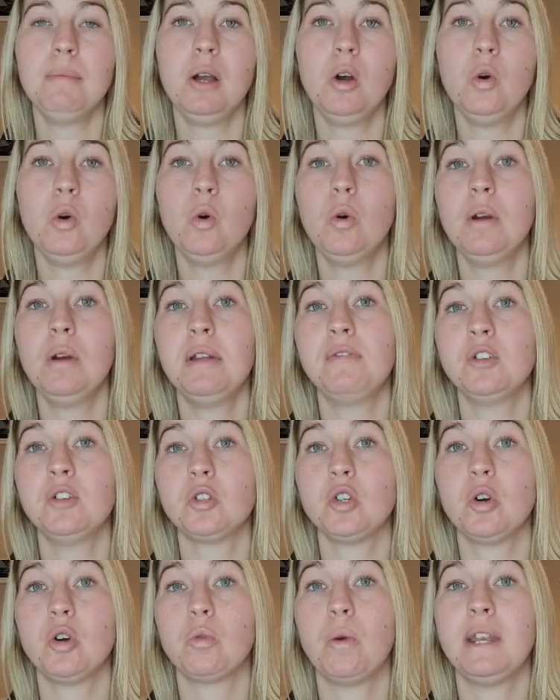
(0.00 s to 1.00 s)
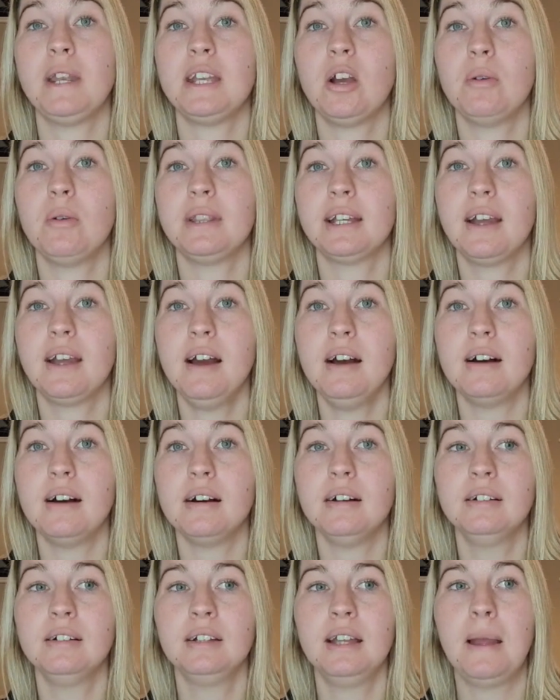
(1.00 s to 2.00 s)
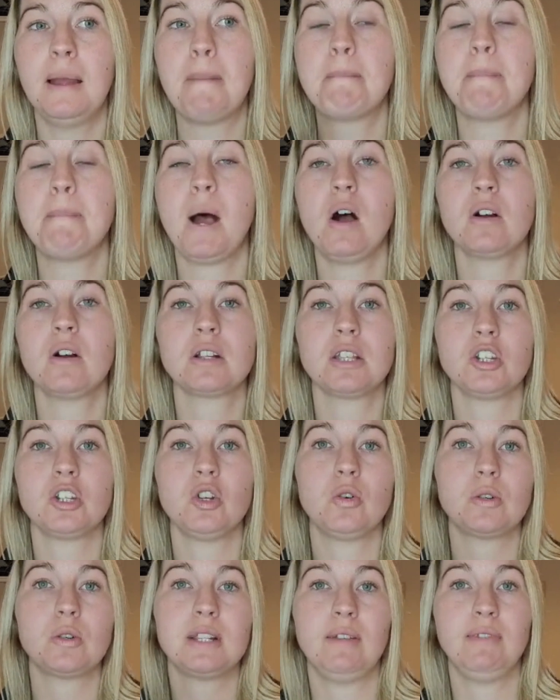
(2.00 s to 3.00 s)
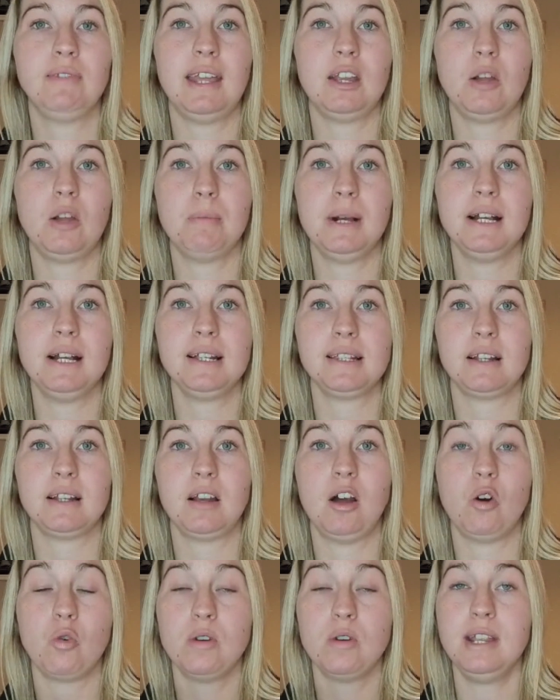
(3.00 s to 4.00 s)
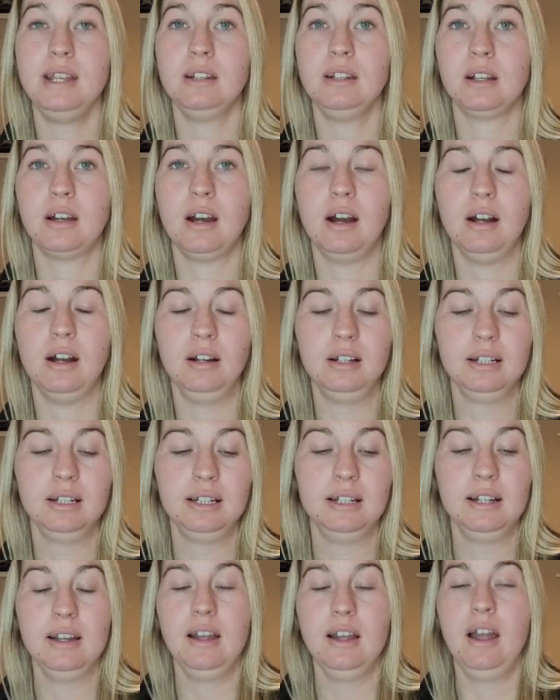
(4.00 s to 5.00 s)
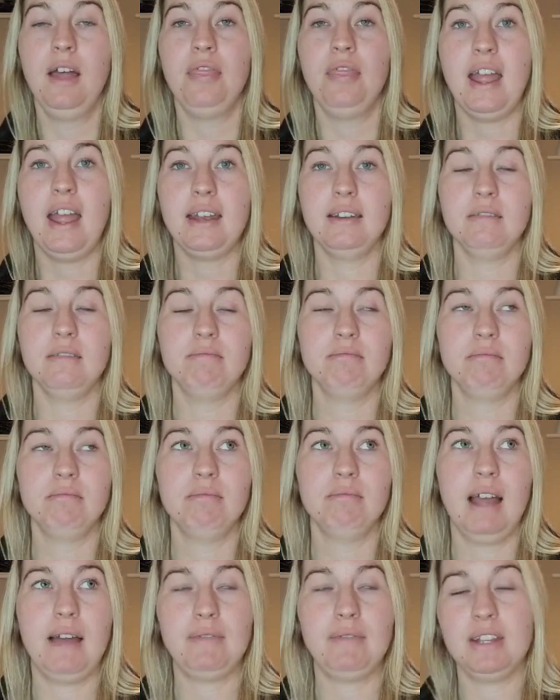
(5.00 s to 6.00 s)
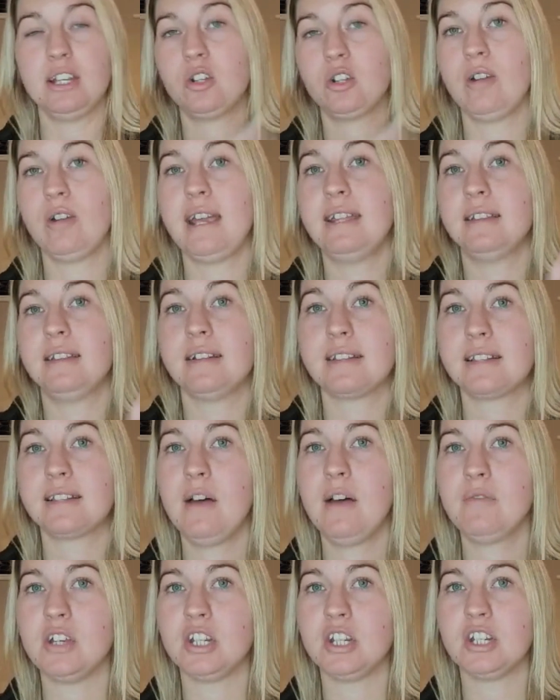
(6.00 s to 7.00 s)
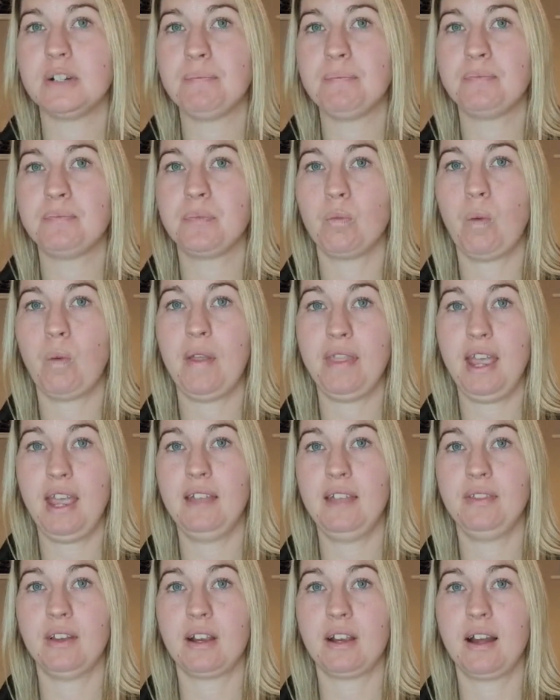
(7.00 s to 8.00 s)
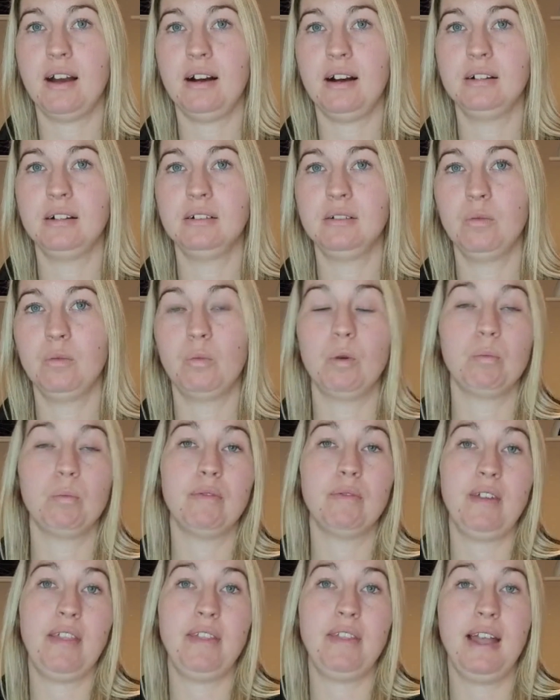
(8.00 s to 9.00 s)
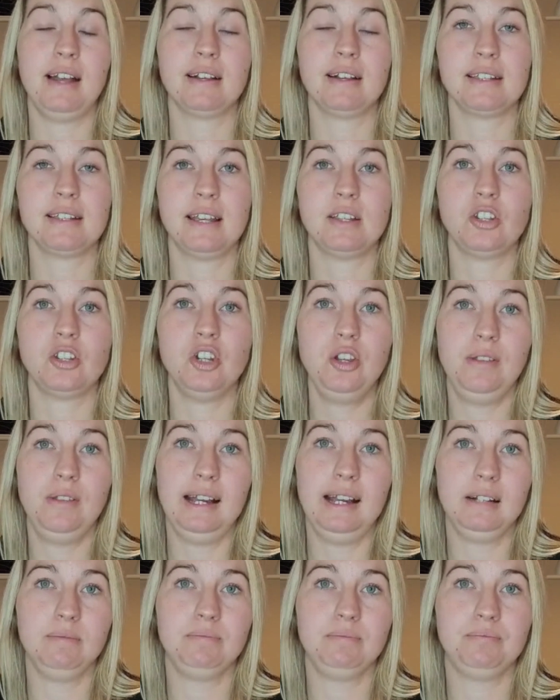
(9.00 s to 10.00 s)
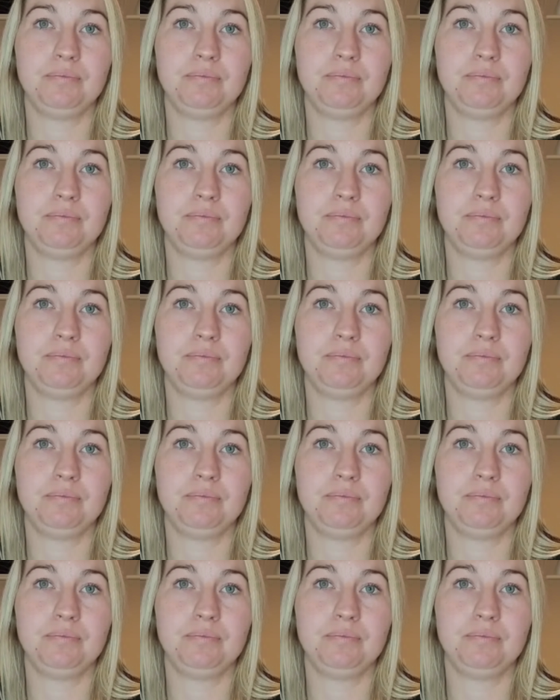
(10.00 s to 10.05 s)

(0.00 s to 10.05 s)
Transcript: Or if your dog, when they go in the car, barks at dogs if they go past the car or near the car, then having a crate that's covered when they're in the car will prevent access to that.